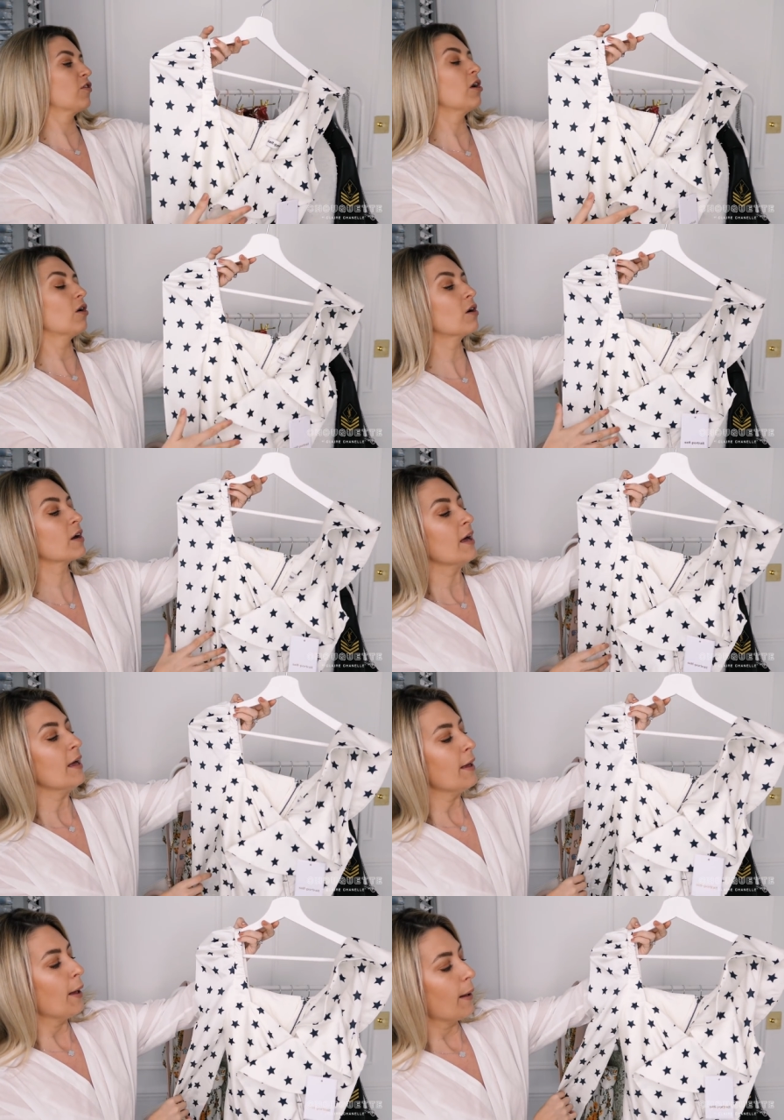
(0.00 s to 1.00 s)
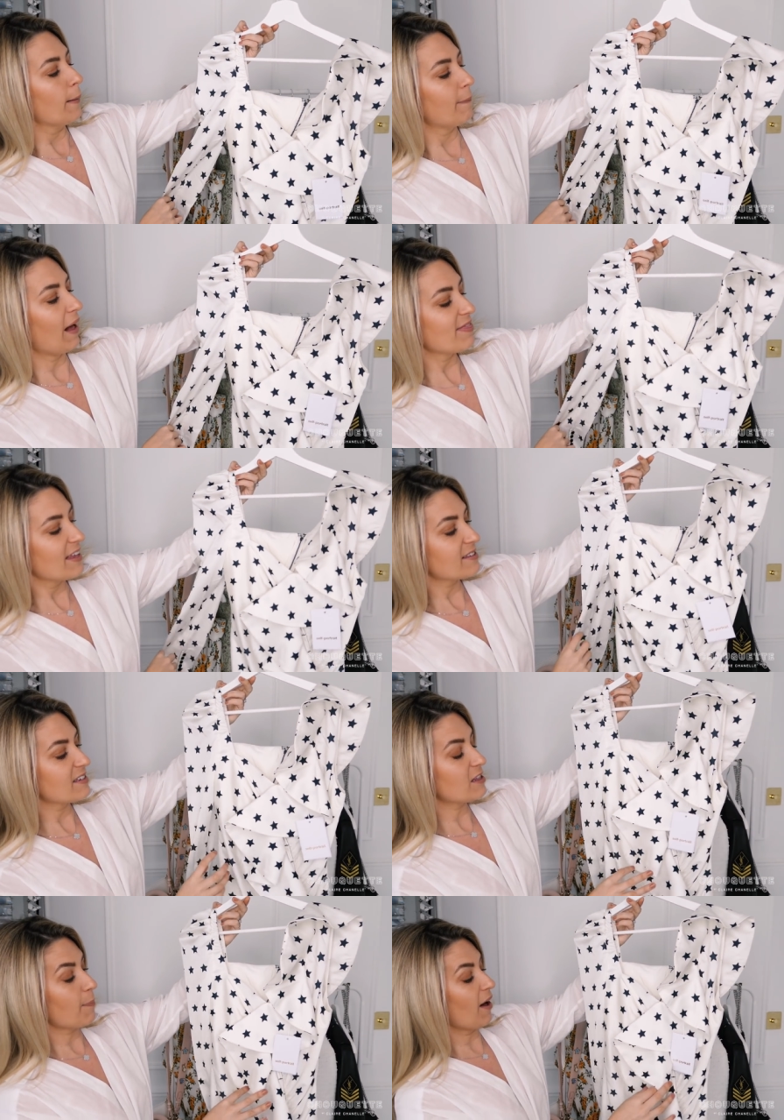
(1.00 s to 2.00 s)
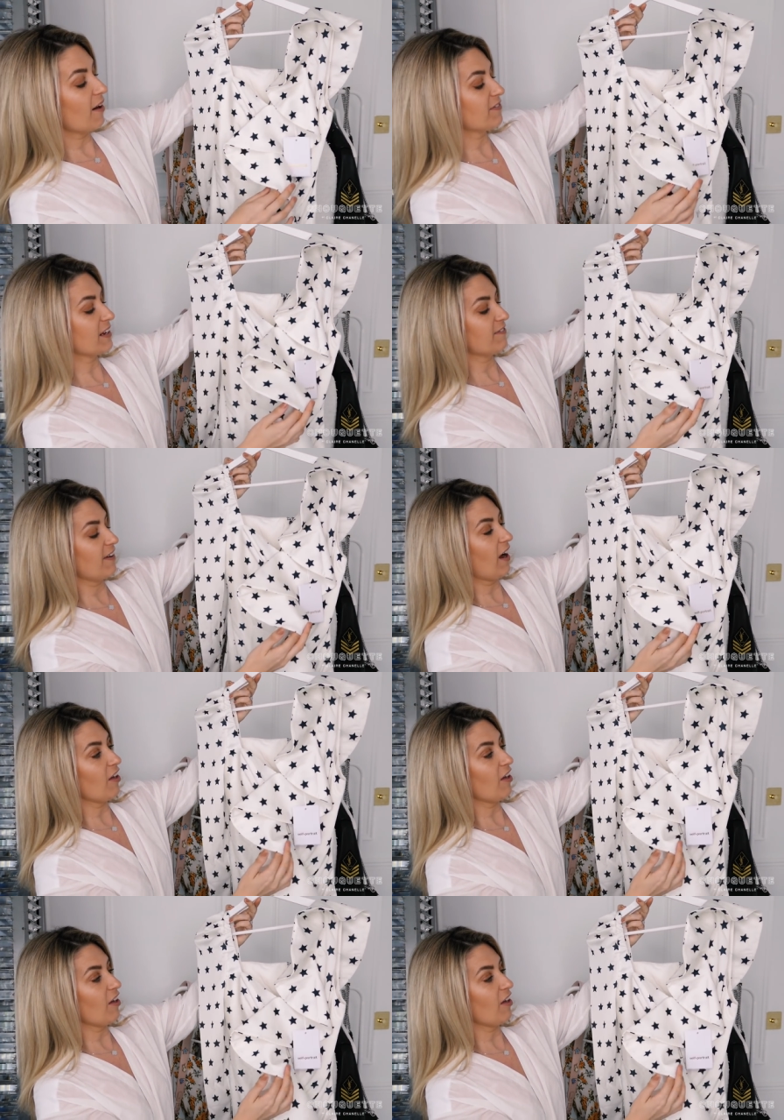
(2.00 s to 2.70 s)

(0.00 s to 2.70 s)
vlog, but this is the perfect fit.